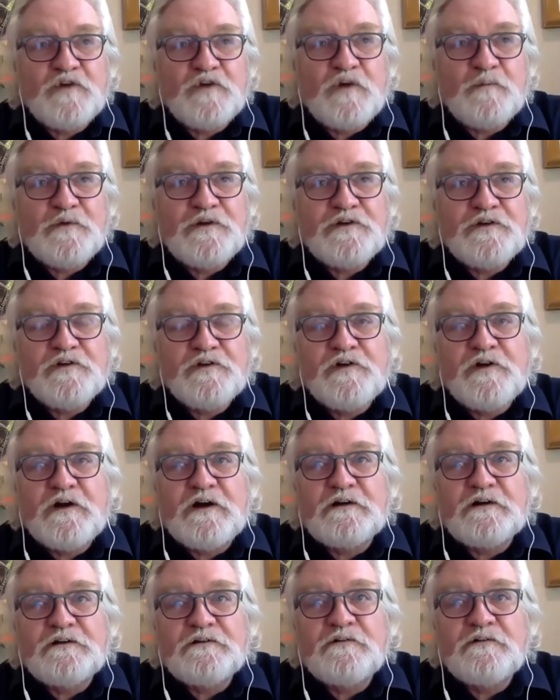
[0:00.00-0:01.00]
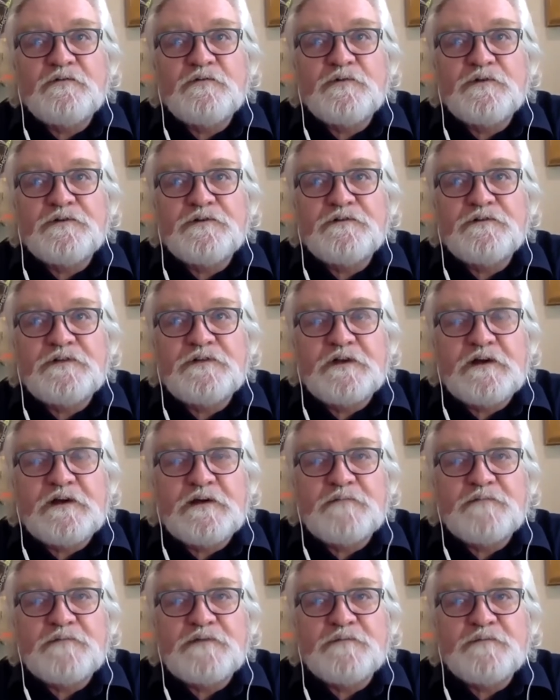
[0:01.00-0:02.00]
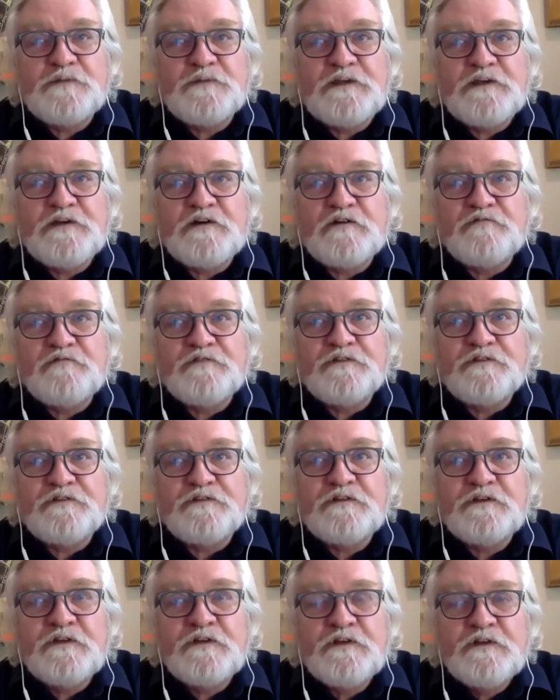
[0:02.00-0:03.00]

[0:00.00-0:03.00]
common ground with the IPP office